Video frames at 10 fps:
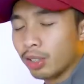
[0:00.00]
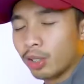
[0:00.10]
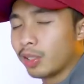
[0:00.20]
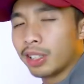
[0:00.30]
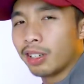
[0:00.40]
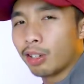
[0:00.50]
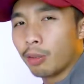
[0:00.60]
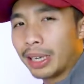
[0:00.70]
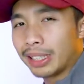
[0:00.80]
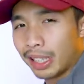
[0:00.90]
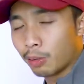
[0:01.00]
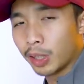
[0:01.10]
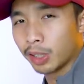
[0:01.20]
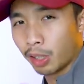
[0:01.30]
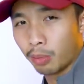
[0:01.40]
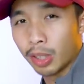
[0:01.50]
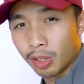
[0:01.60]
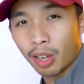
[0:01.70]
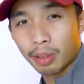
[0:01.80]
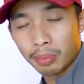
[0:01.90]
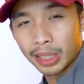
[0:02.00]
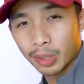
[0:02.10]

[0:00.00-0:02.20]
Also, these are the commands I wish someone taught me